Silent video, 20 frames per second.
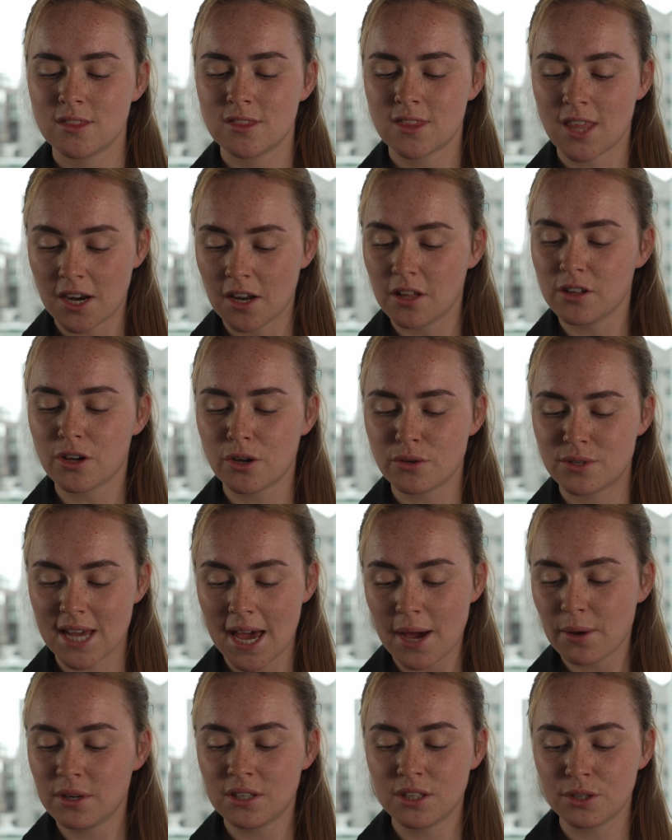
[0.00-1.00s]
Then I'll go
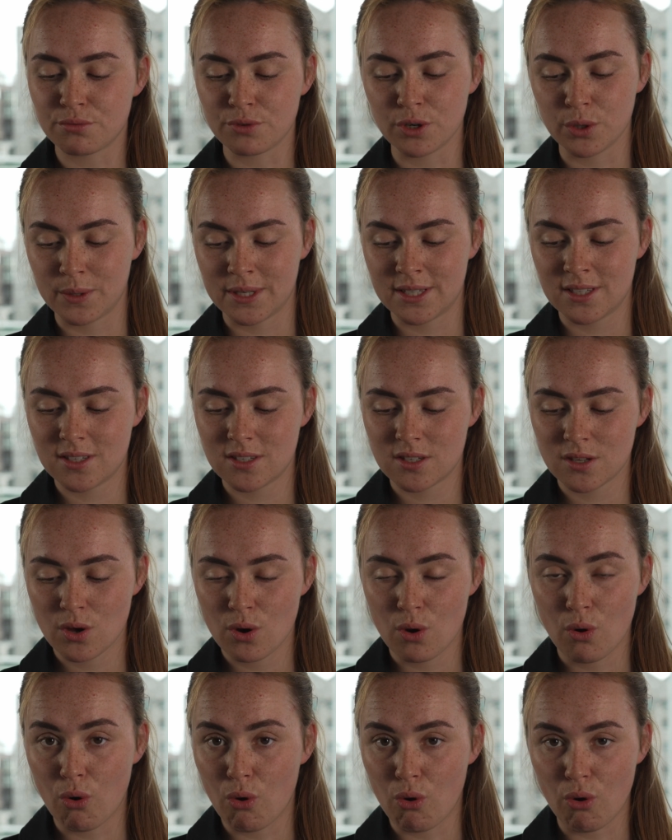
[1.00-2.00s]
down in the ruins
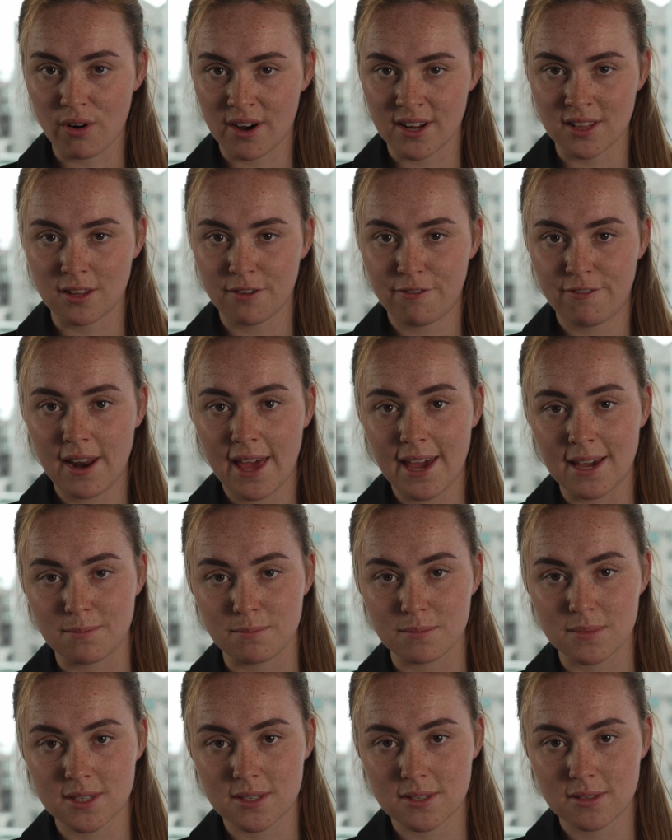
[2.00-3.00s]
or in the
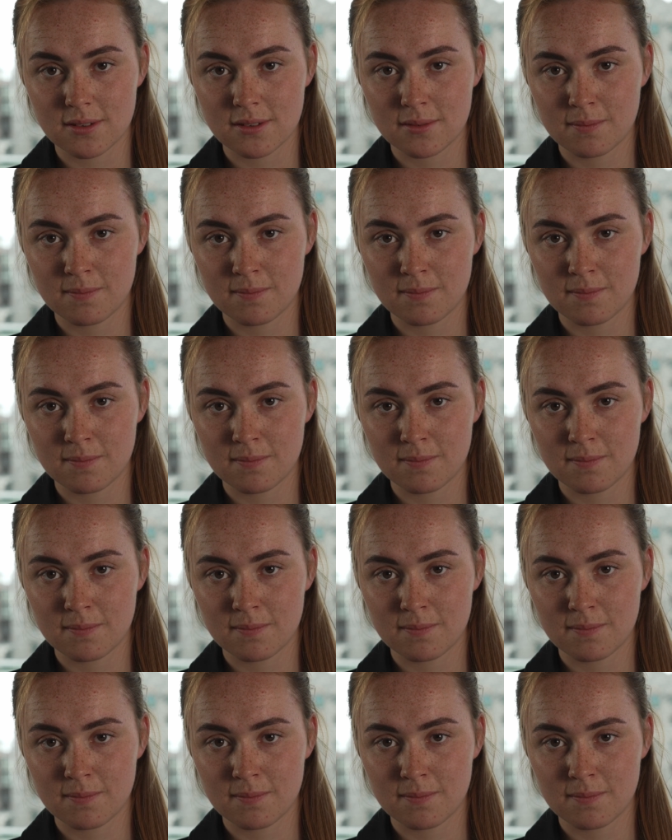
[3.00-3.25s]
flames.